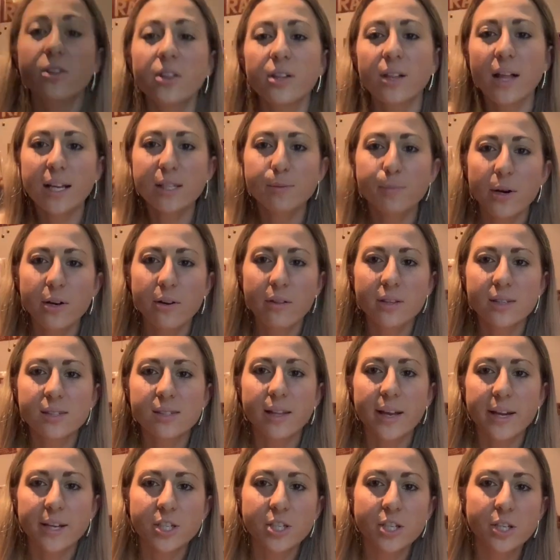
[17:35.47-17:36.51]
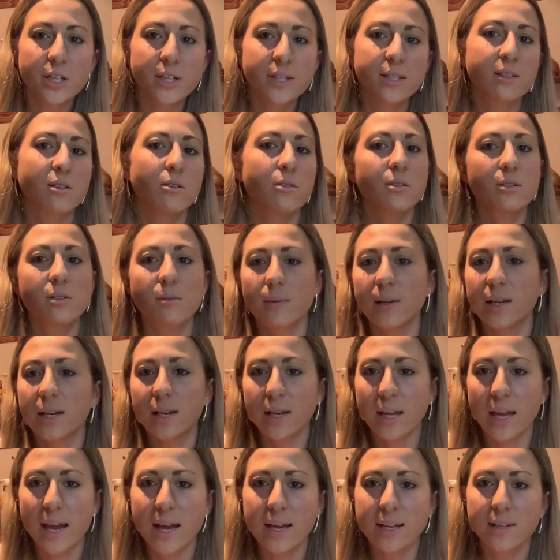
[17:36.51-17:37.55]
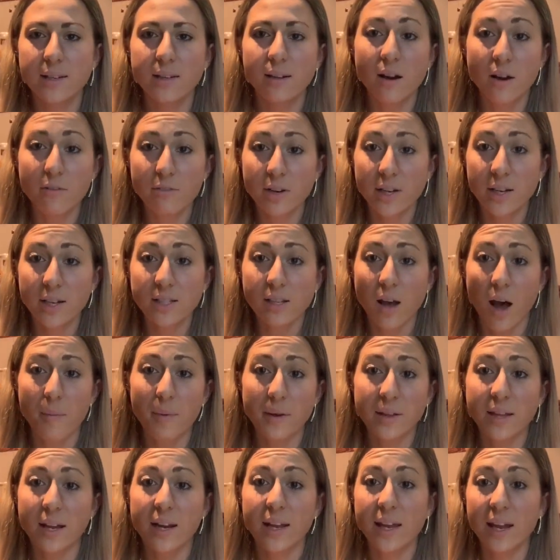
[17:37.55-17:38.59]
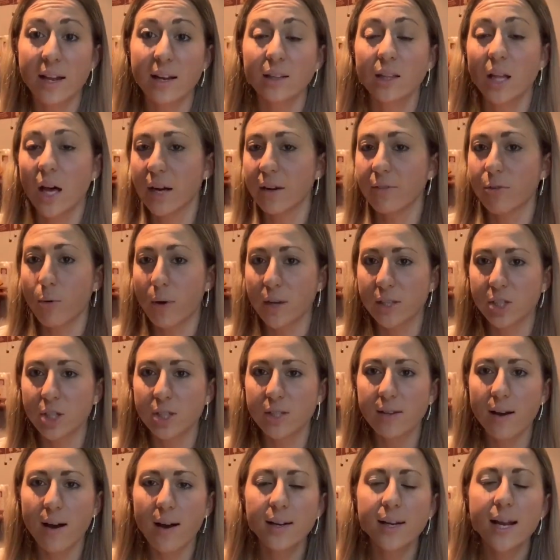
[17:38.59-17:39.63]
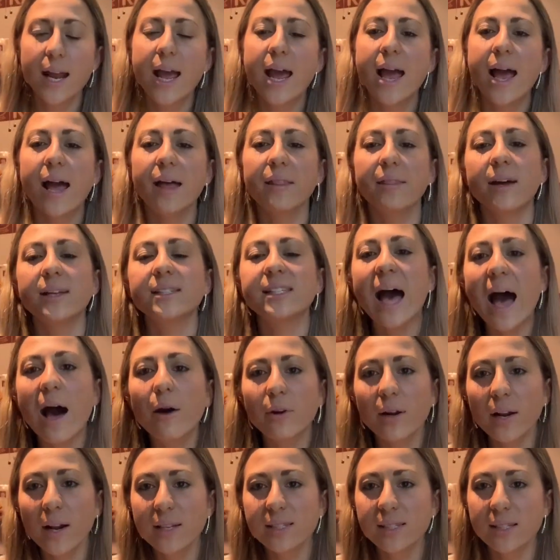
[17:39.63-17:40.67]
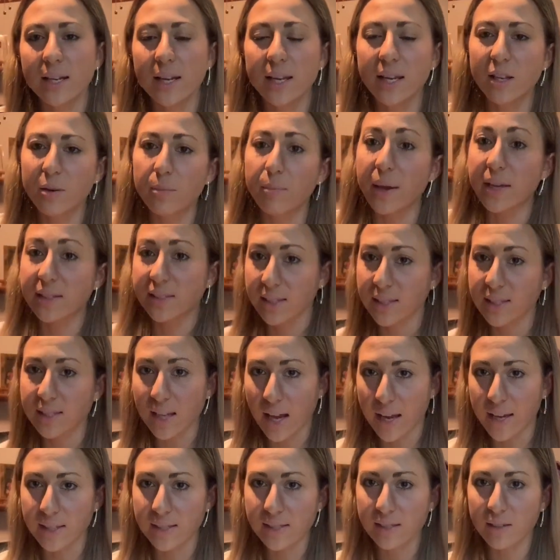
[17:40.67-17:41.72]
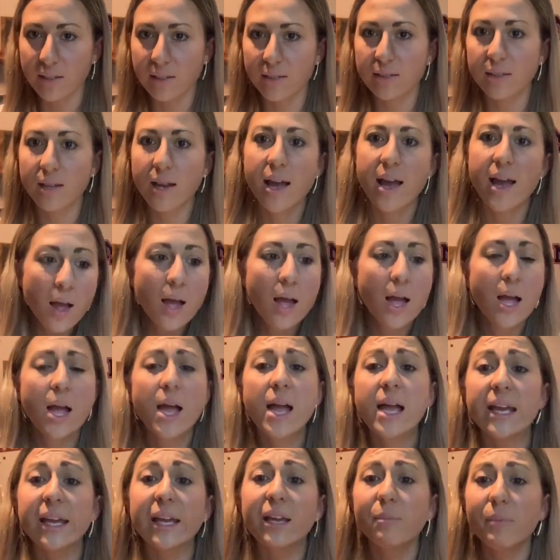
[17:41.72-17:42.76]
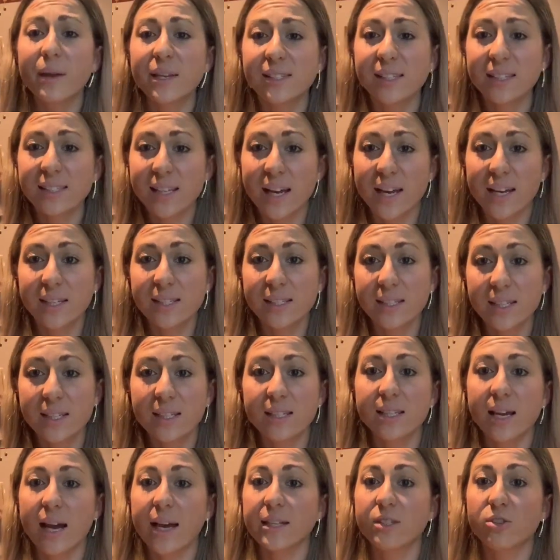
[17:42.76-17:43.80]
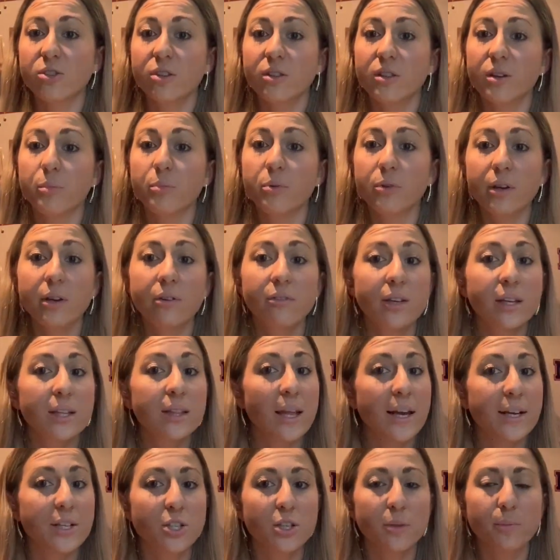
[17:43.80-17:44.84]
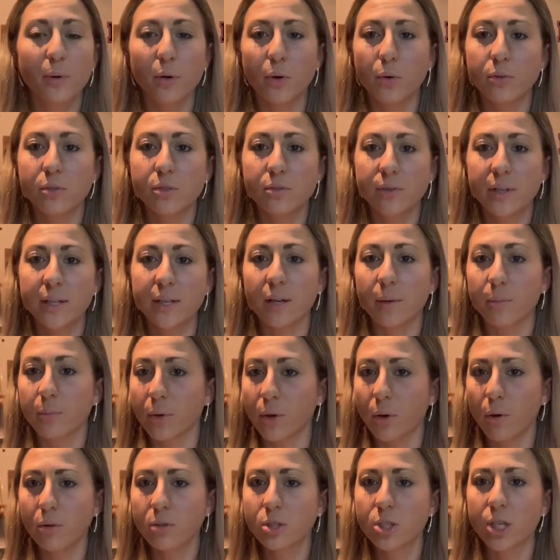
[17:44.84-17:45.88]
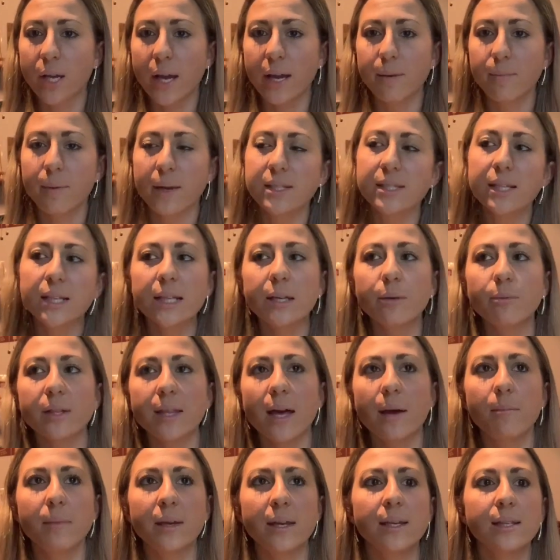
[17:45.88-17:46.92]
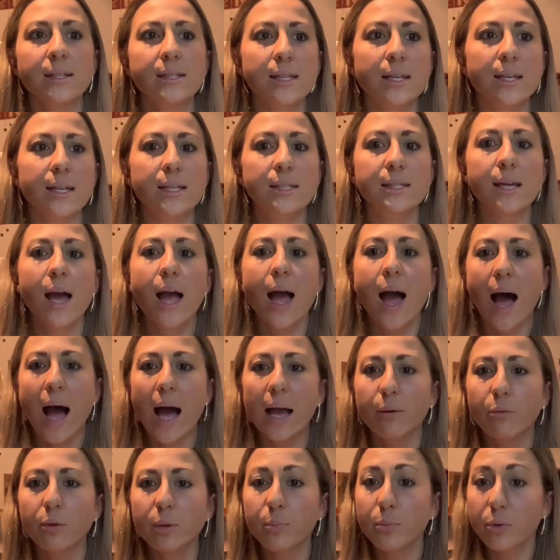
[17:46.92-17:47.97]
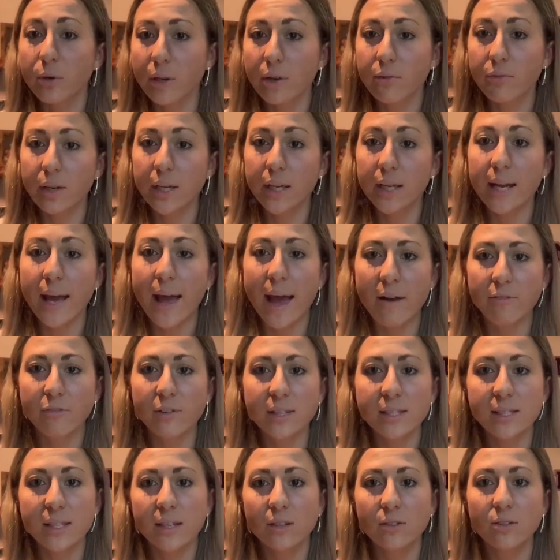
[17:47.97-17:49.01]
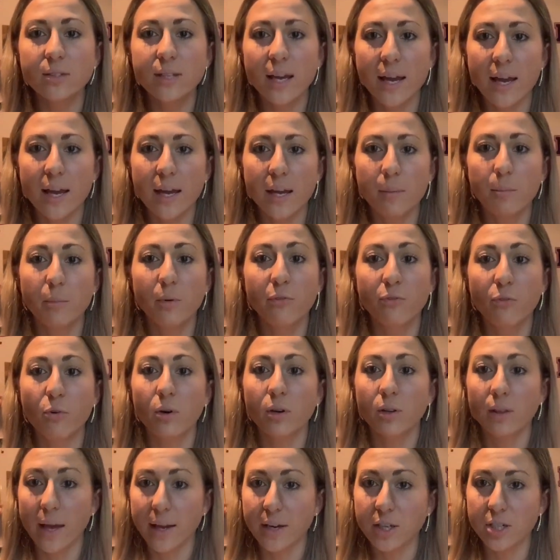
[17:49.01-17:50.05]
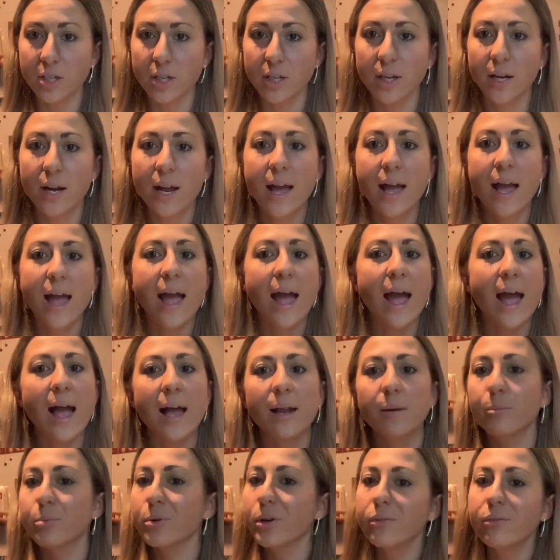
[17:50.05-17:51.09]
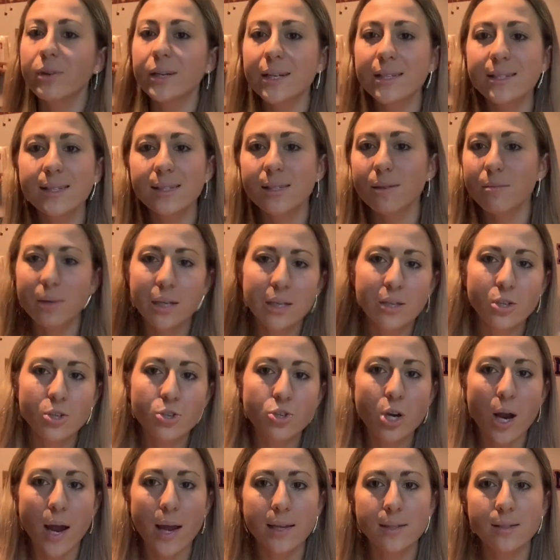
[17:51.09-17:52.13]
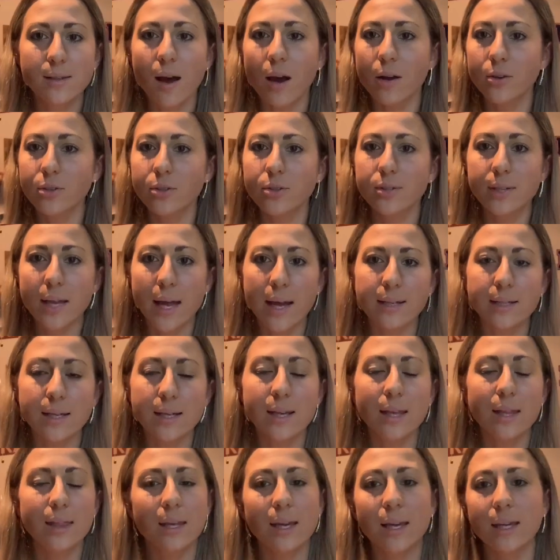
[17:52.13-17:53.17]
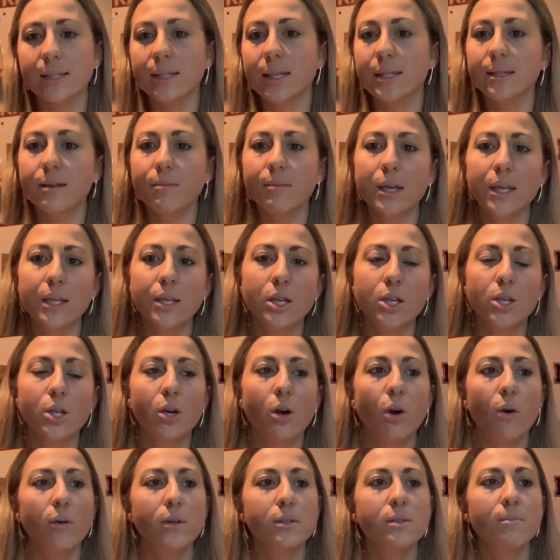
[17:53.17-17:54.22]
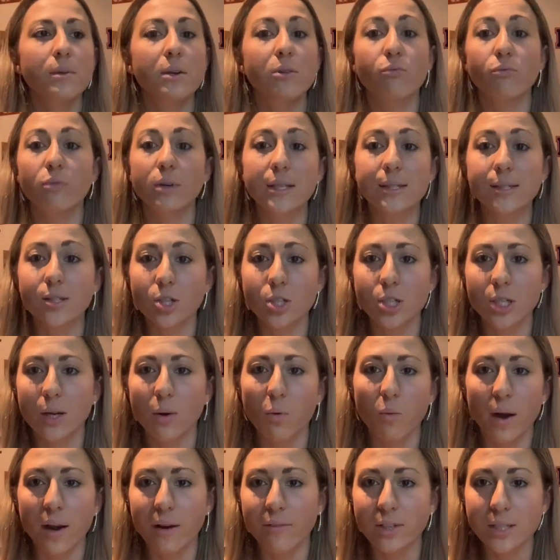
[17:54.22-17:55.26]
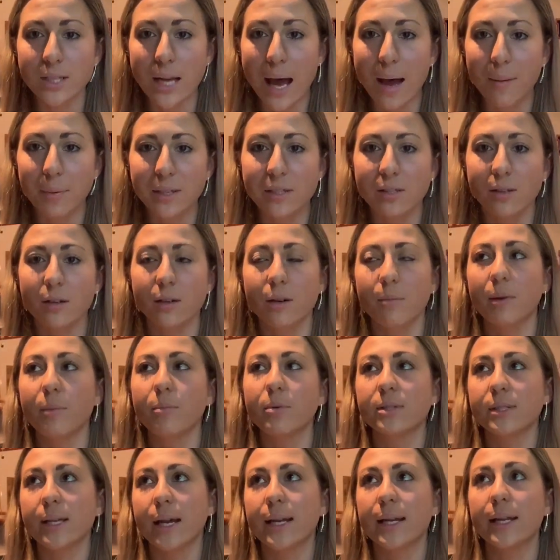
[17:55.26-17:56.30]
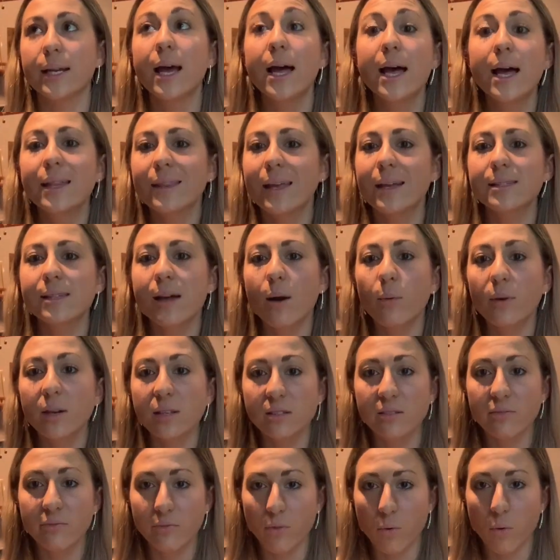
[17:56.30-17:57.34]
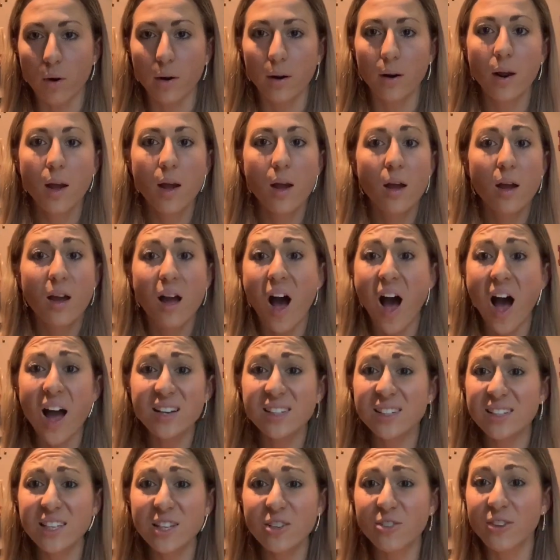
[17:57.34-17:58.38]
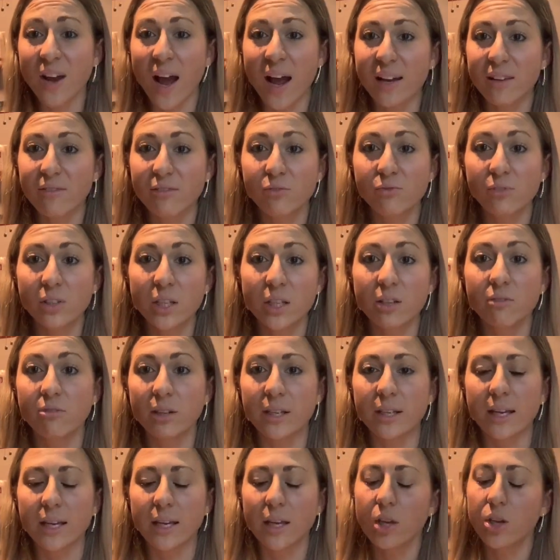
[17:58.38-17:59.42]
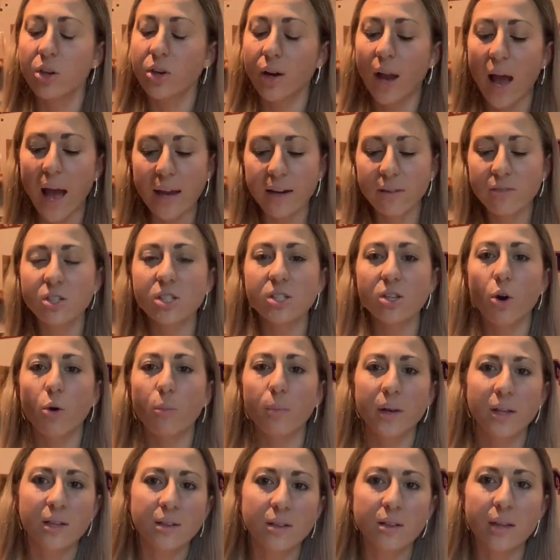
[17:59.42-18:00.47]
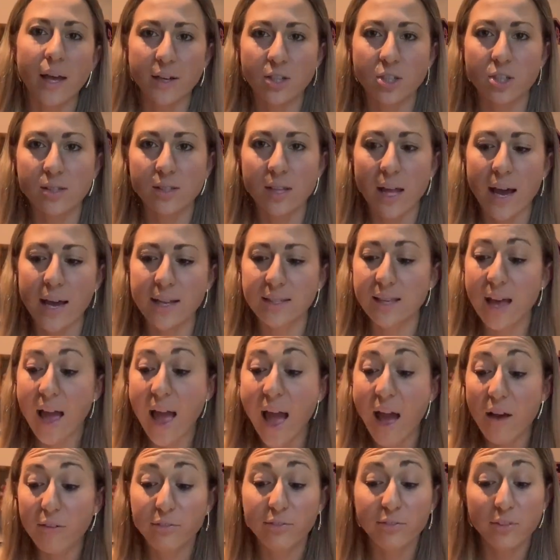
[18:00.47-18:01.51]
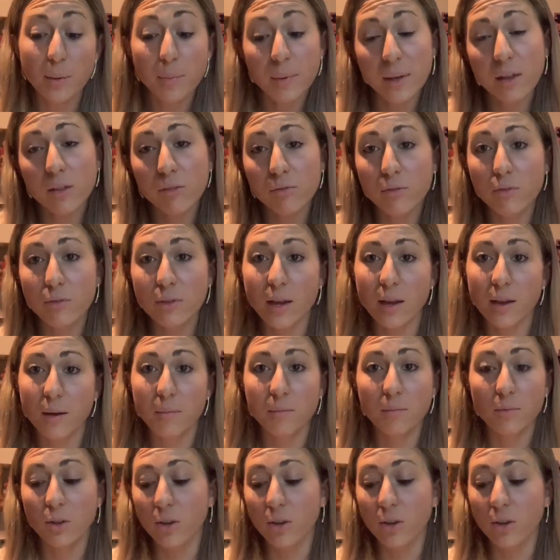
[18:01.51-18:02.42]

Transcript: the last part of this lecture is going to be, again, covering a topic that I get a lot of questions on, and that's how did I study in basic sciences? In basic sciences, I took the pre-read lecture post-read approach, and basically what that means is I would pre-read every single day before lecture. And pre-reading doesn't mean you're trying to understand anything. It doesn't mean you're going to be researching whatever topics are going to be presented. That's not what it's for. Honestly, you're not even really reading. You're kind of just opening the lecture slides, flipping through them,